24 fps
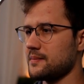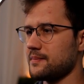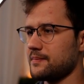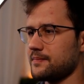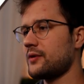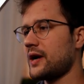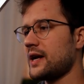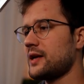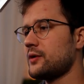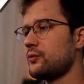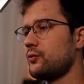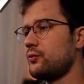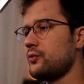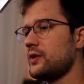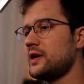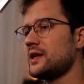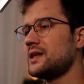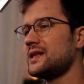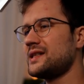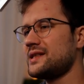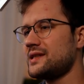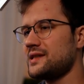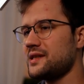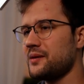Right,
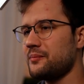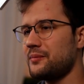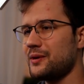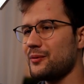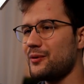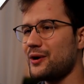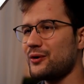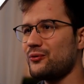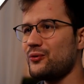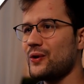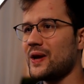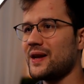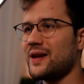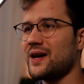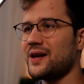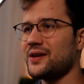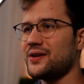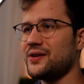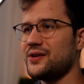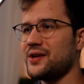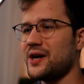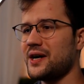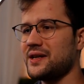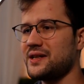really simple, but we are
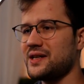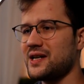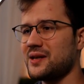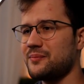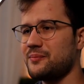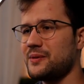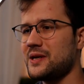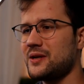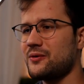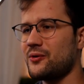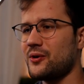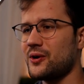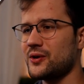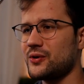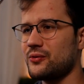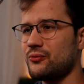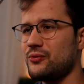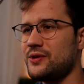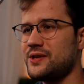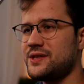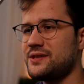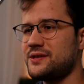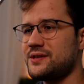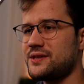not done yet because
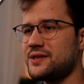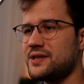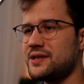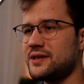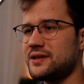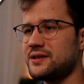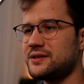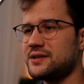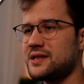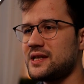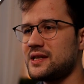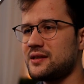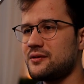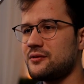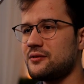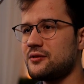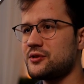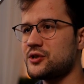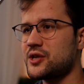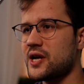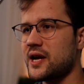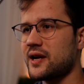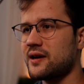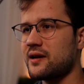we still need to
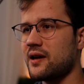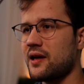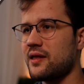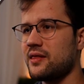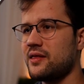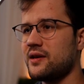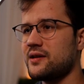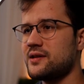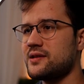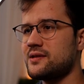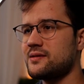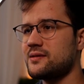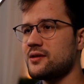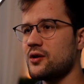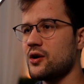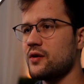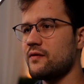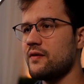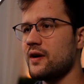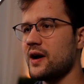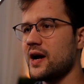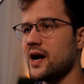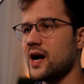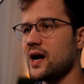check this
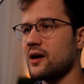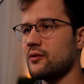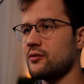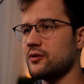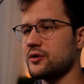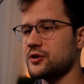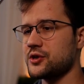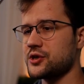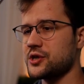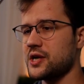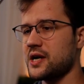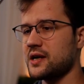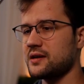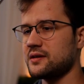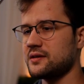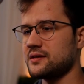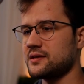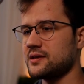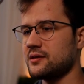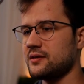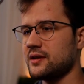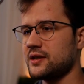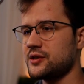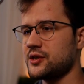server error channel.
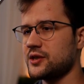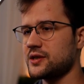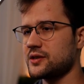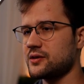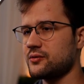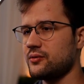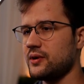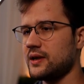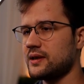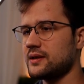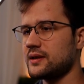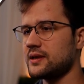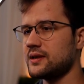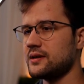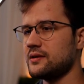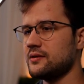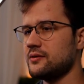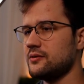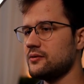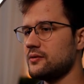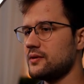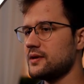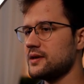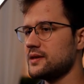So let's just quickly
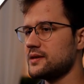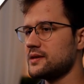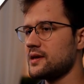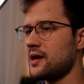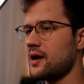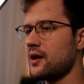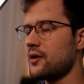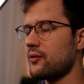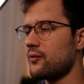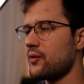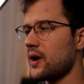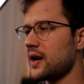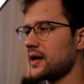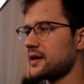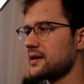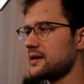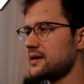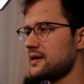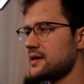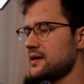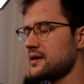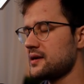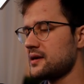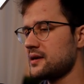do this right
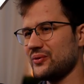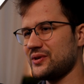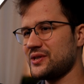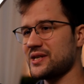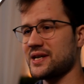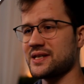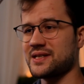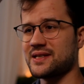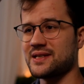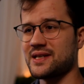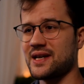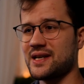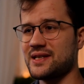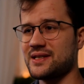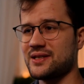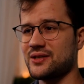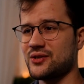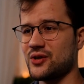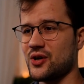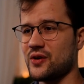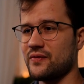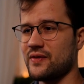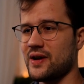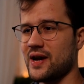here. We just say
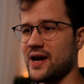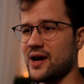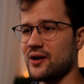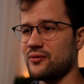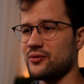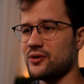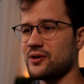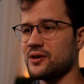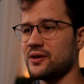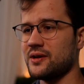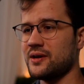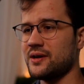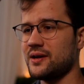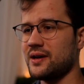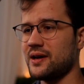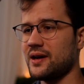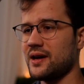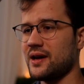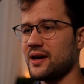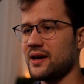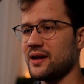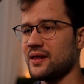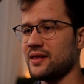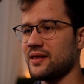server error
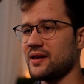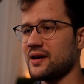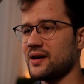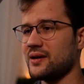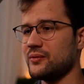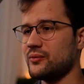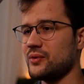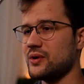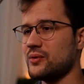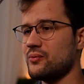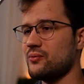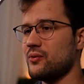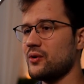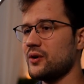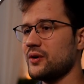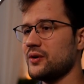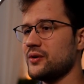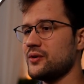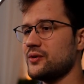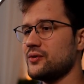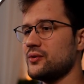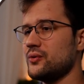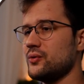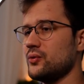and then we
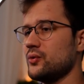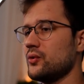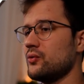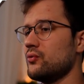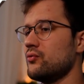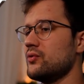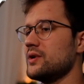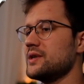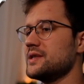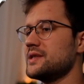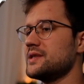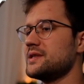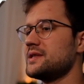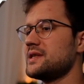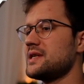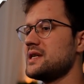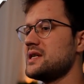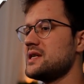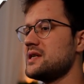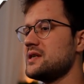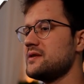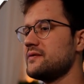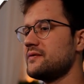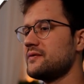want to
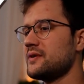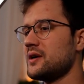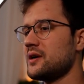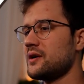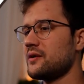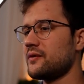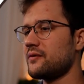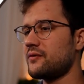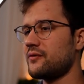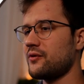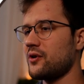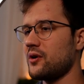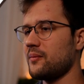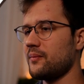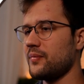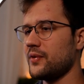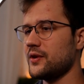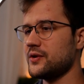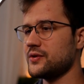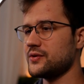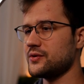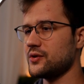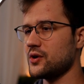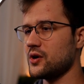receive from
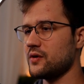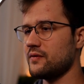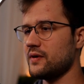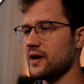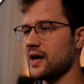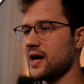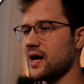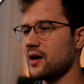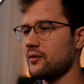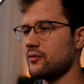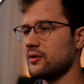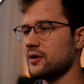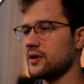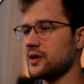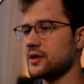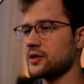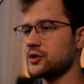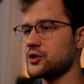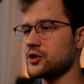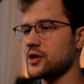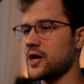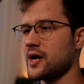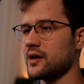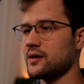the server error
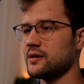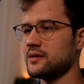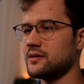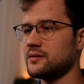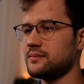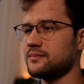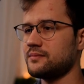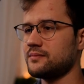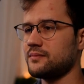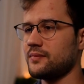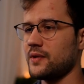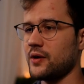channel.